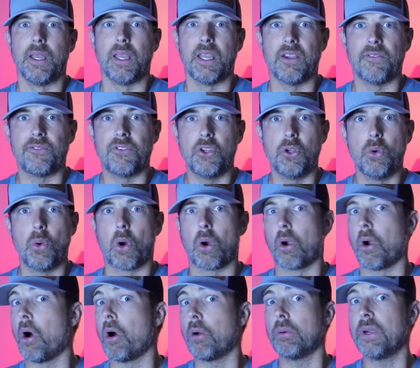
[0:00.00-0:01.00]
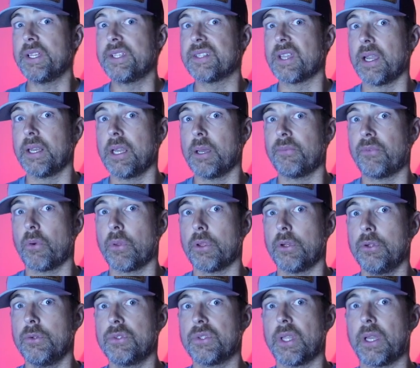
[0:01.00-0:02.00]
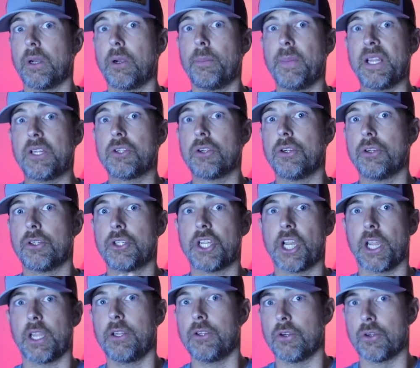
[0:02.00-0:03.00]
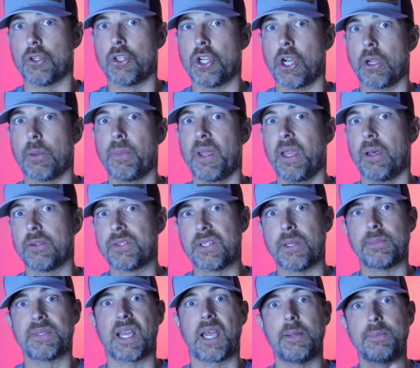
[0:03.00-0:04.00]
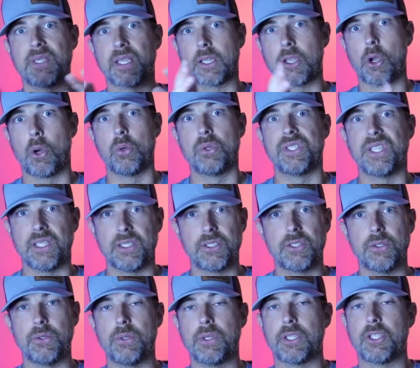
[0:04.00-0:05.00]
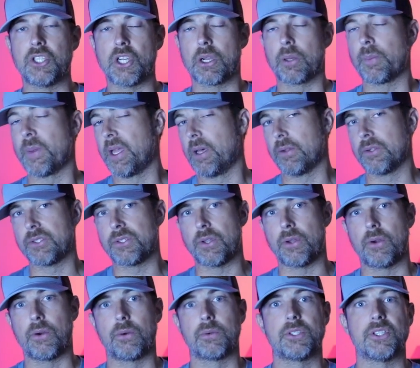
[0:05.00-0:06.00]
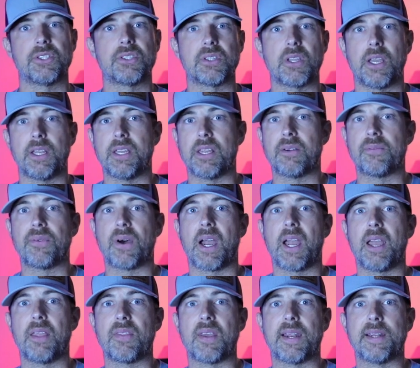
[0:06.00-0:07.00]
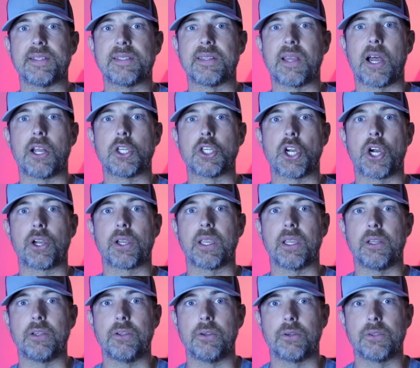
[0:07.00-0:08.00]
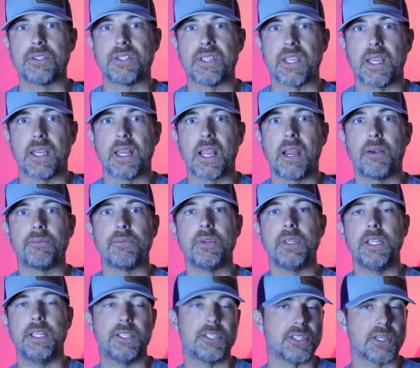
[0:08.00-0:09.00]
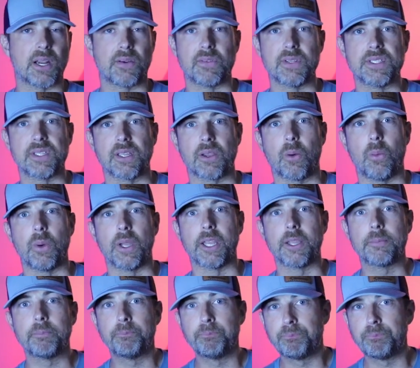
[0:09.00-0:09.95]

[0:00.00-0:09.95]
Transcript: If you are already signed up for the newsletter, make sure you're checking your junk mail. Sometimes it goes into the junk mail, so just identify it that it's not junk, and you'll see it each and every single week.